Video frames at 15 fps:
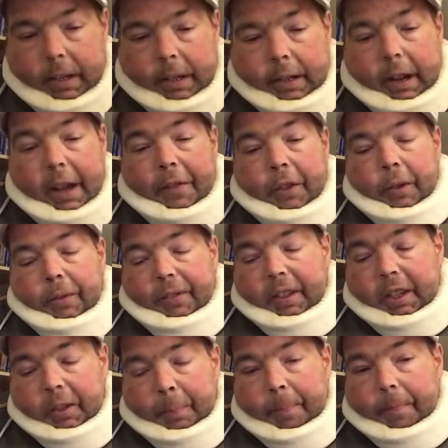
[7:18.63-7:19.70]
Now, I've used
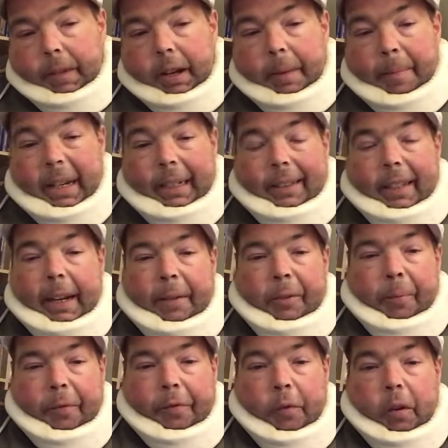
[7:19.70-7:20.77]
these many times
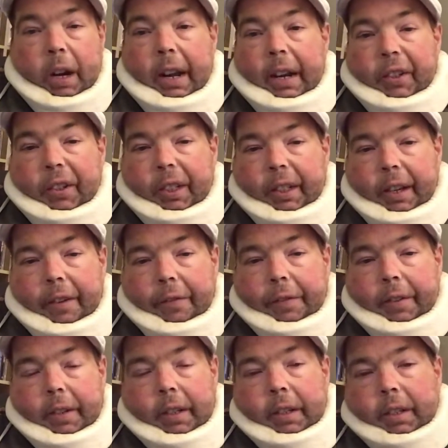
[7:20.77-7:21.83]
before. I actually have
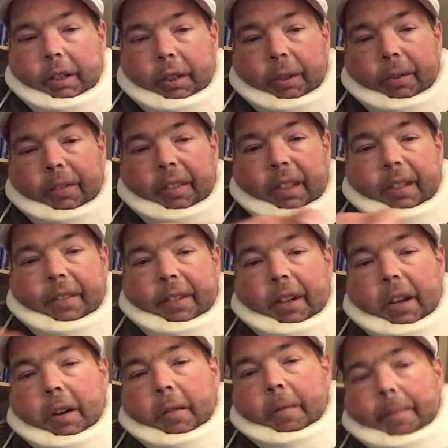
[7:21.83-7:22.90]
used these at
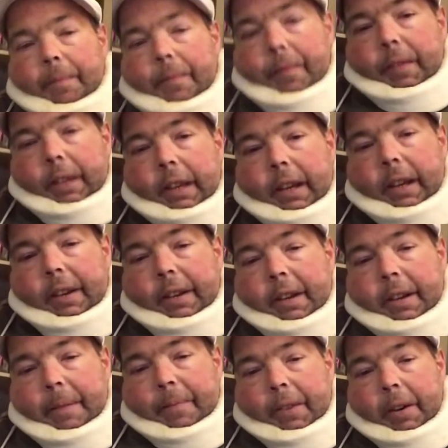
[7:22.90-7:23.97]
home, and
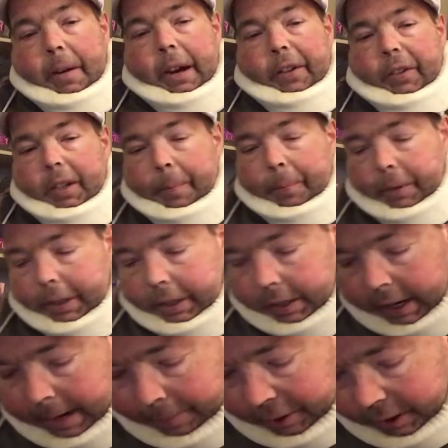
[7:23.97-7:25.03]
they're actually a pretty good
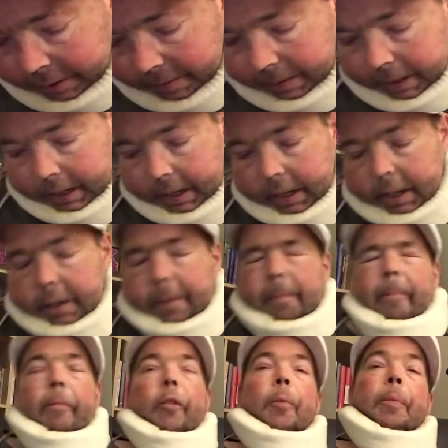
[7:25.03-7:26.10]
option
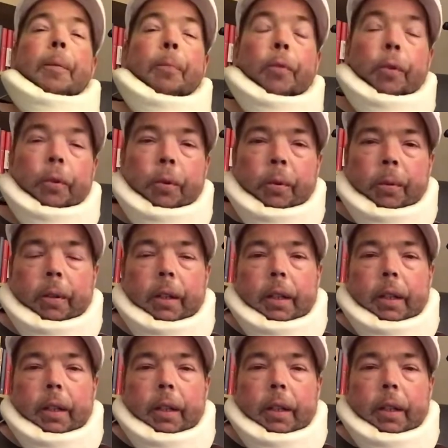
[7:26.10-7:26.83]
for people who,